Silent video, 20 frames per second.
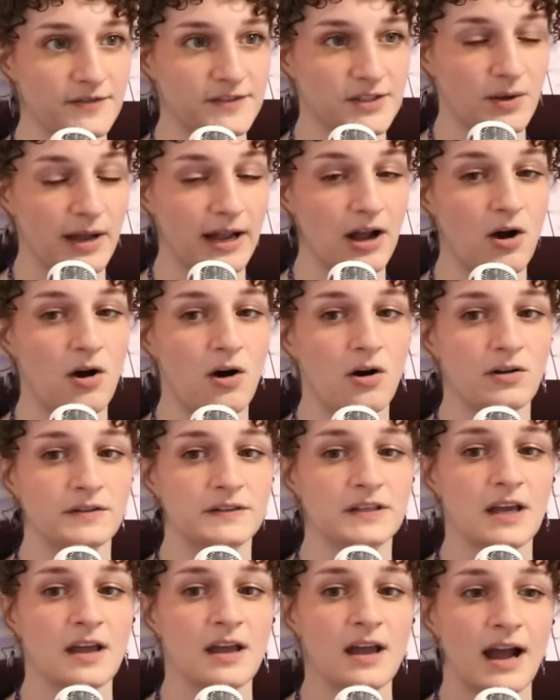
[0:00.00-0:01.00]
So I
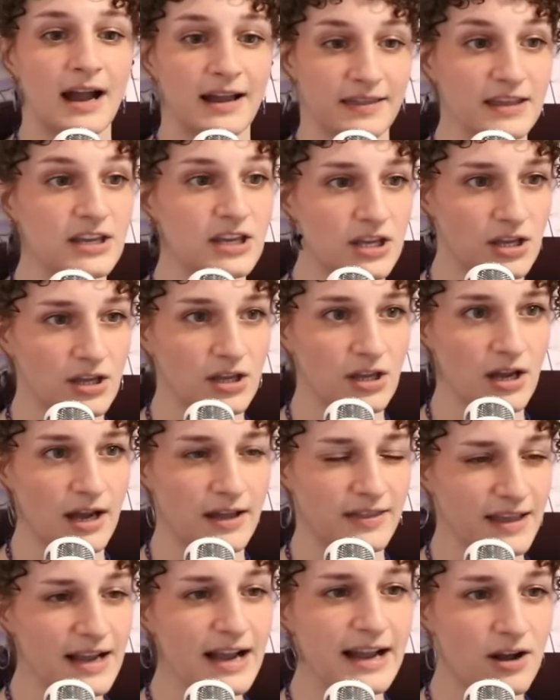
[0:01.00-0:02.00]
called, I think I
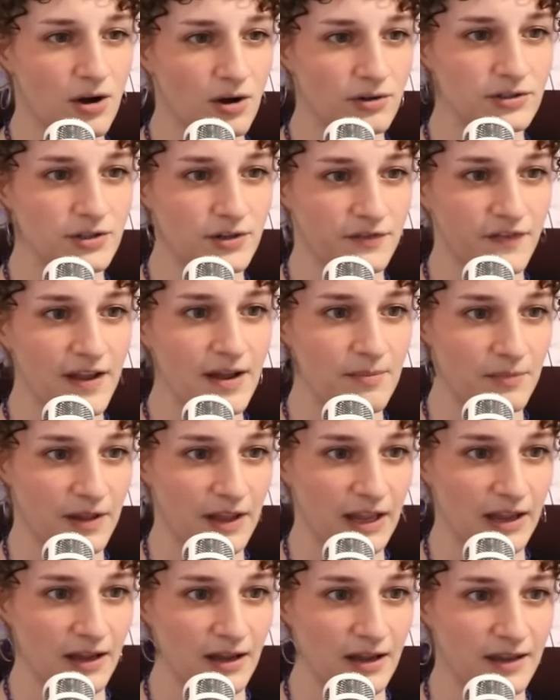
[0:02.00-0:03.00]
think I called your family.